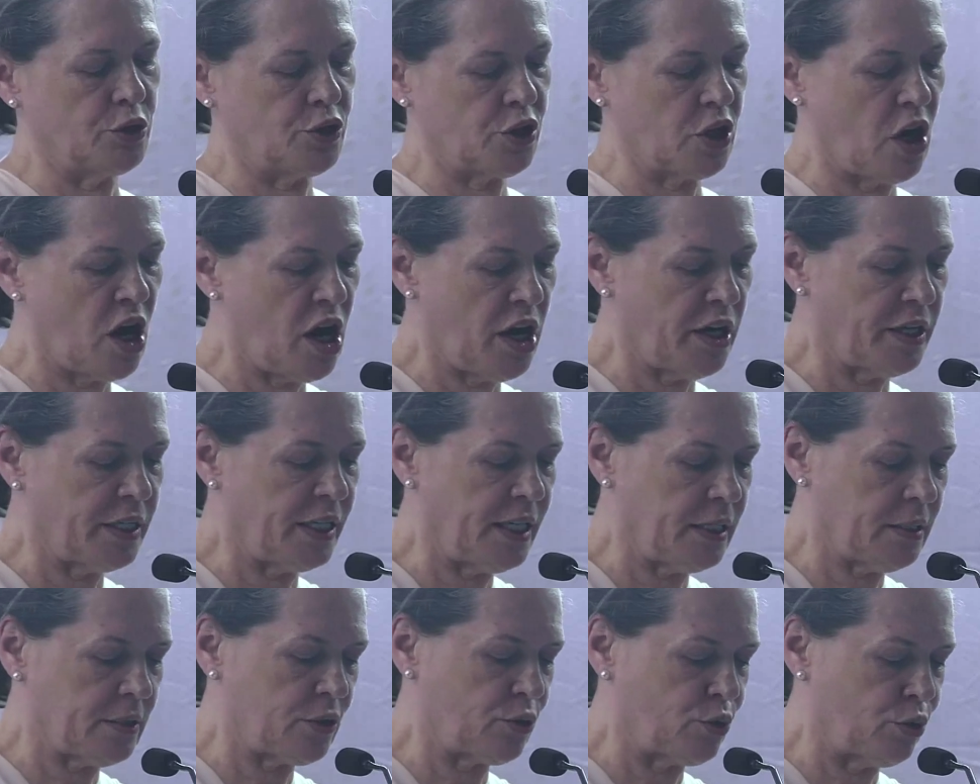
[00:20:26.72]
join
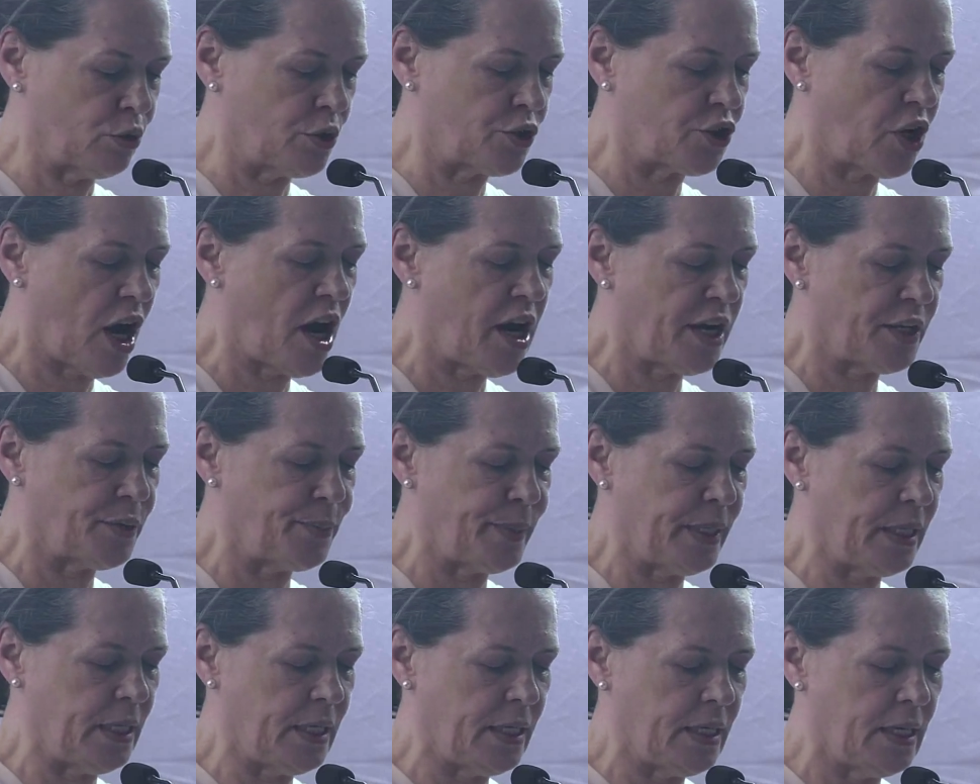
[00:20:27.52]

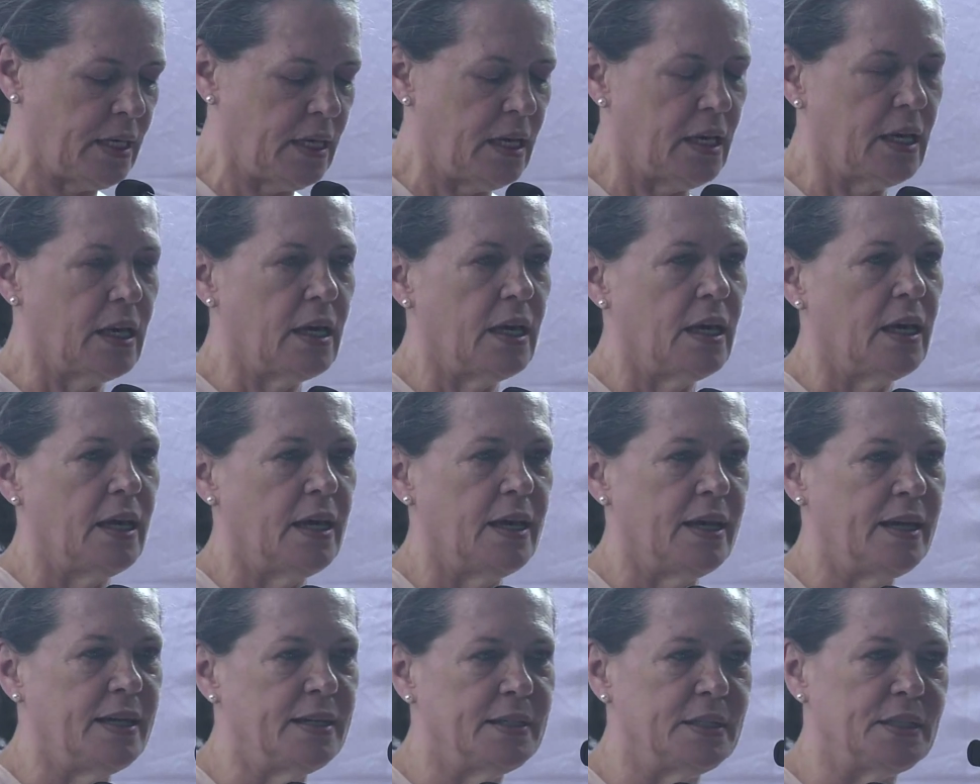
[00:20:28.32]
me
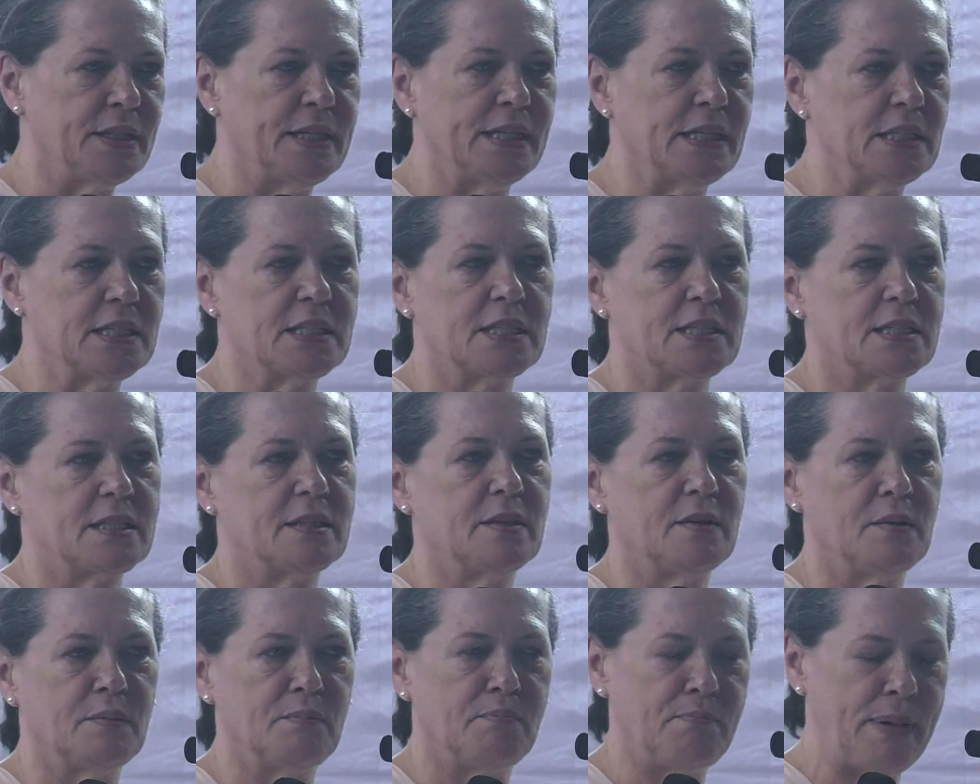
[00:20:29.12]
in this
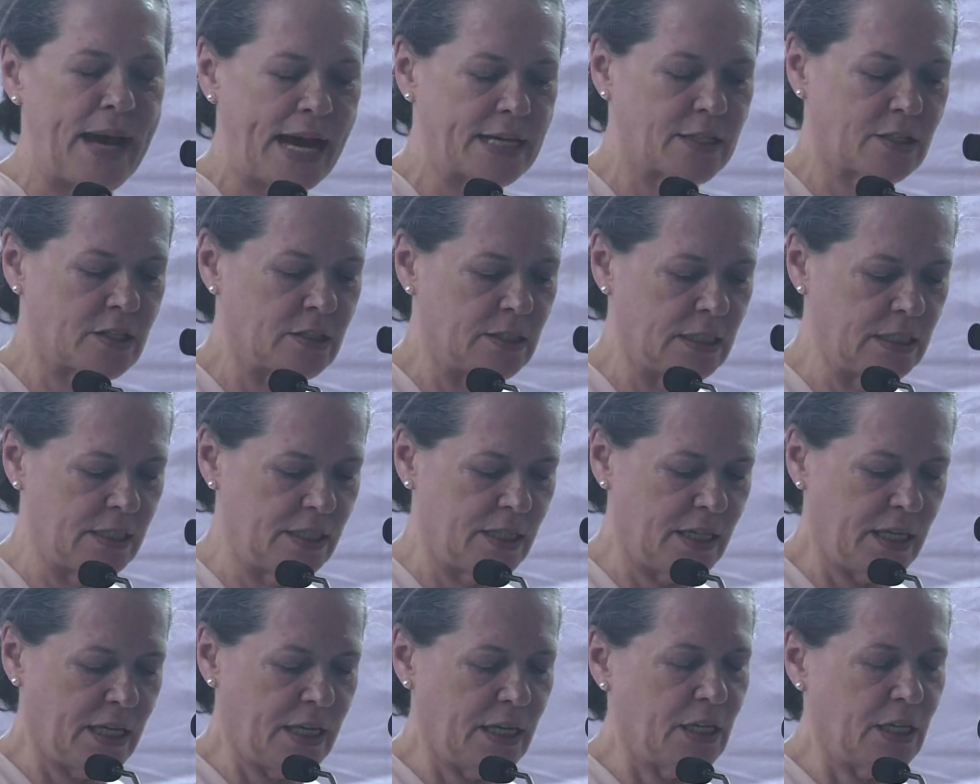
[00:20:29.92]
battle,